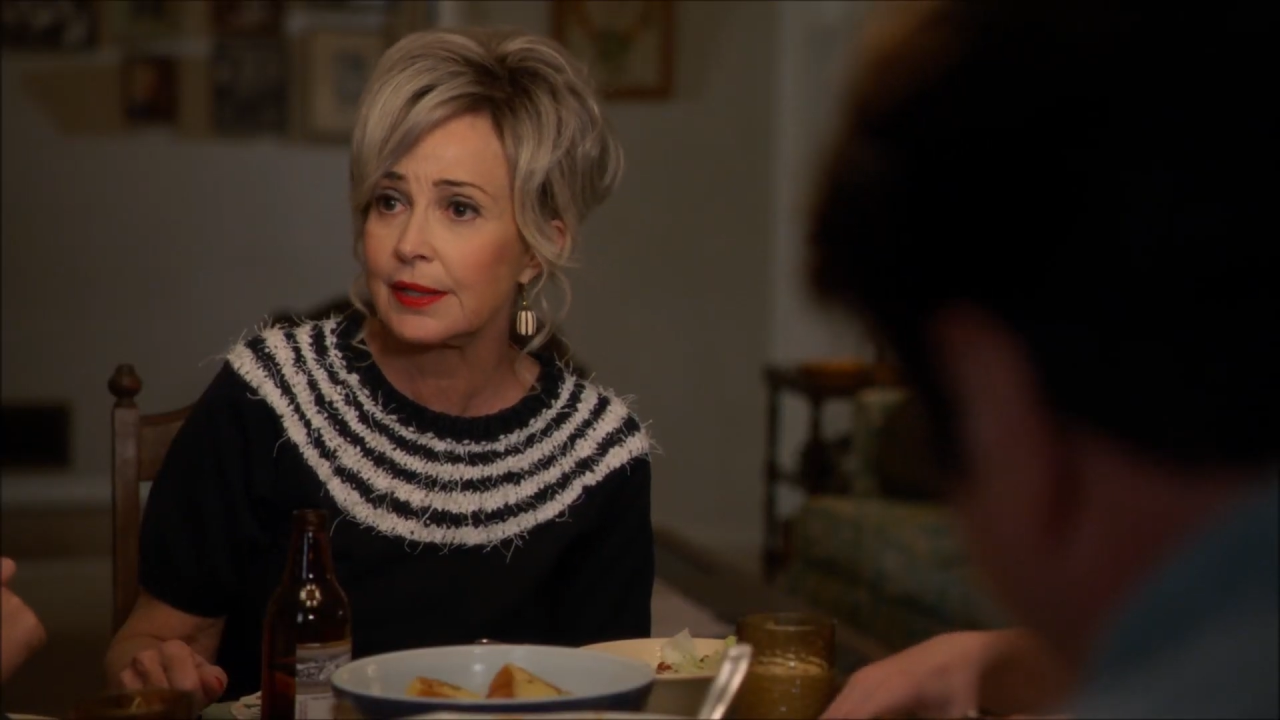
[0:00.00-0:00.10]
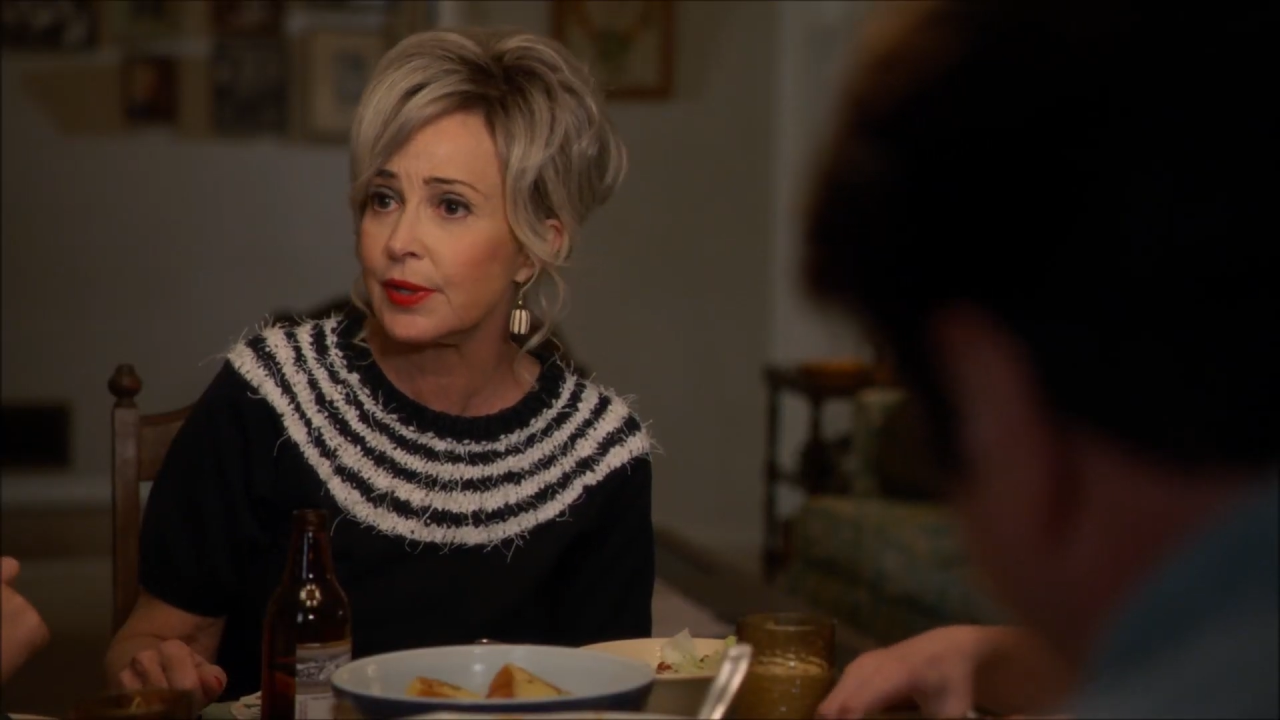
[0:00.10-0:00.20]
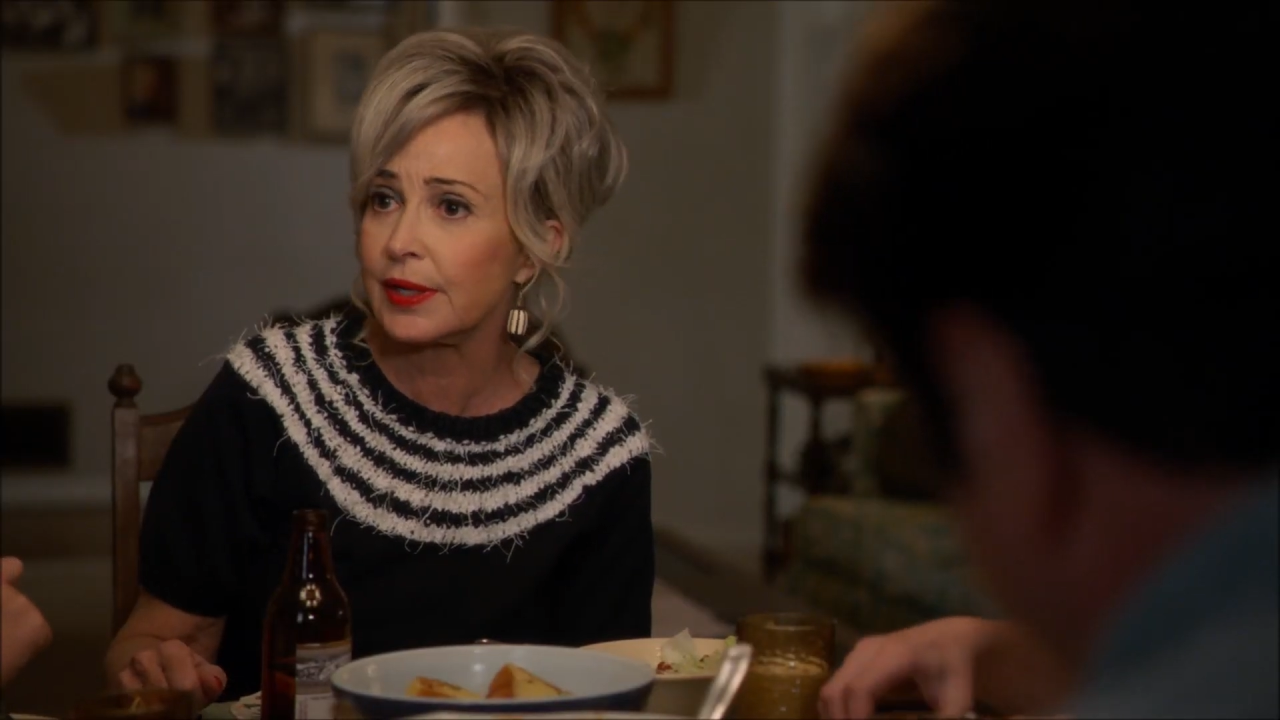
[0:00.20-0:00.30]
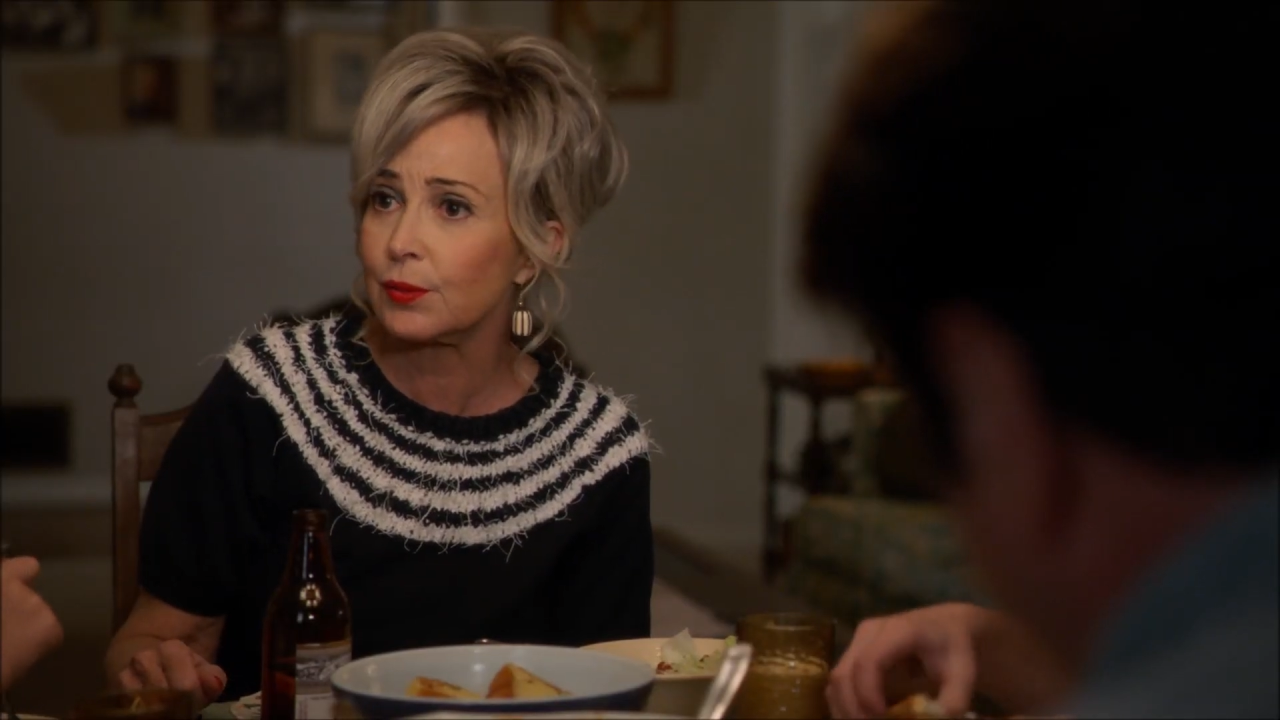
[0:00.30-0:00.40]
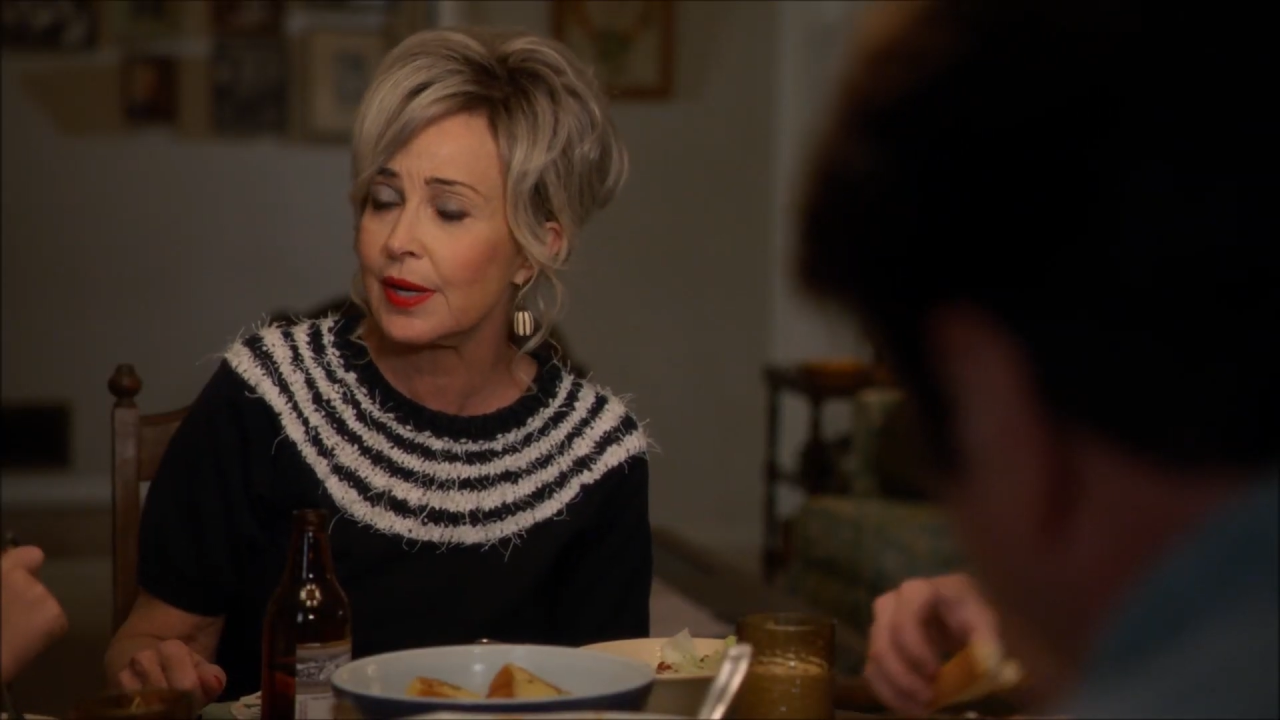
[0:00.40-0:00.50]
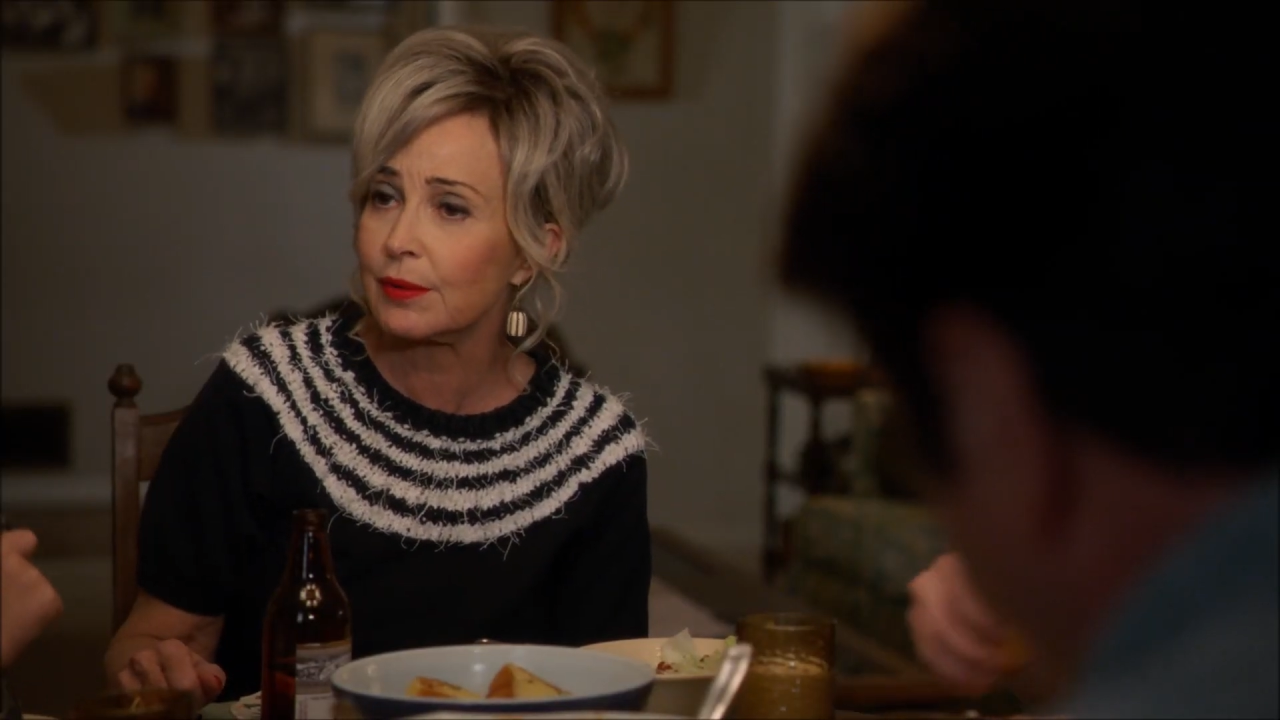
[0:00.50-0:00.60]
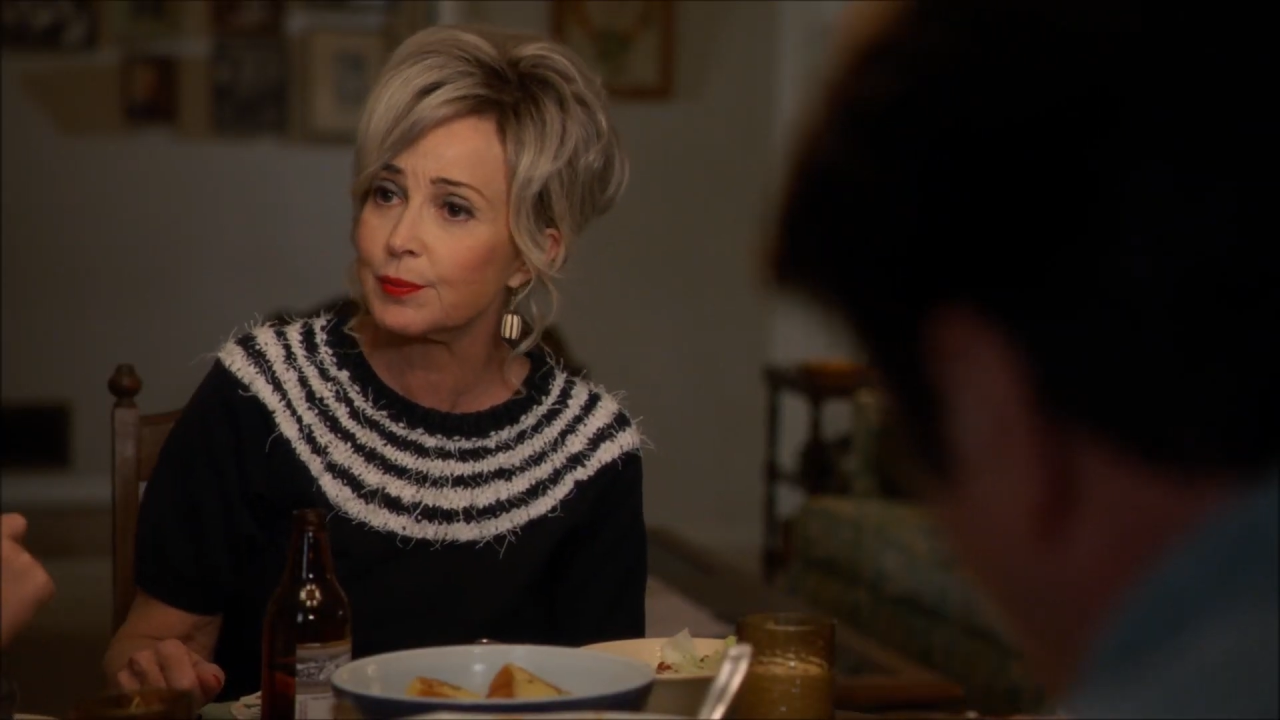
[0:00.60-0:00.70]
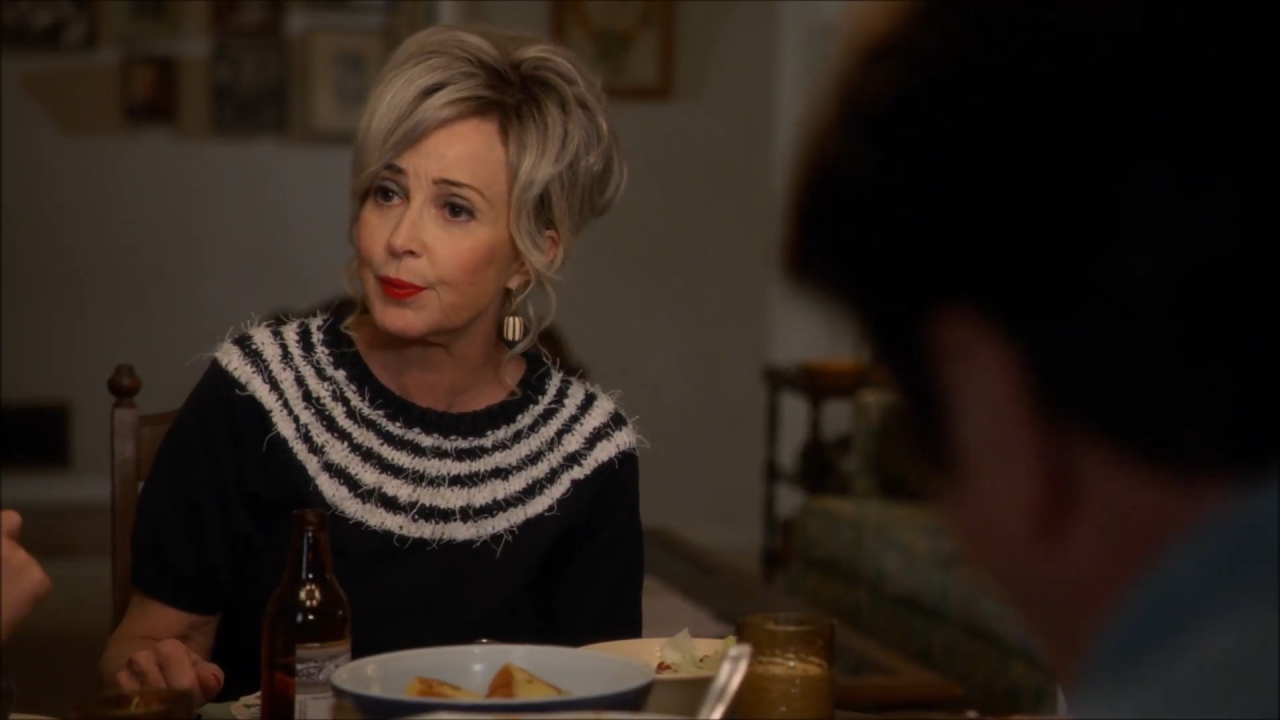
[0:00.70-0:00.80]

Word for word: I drank when I was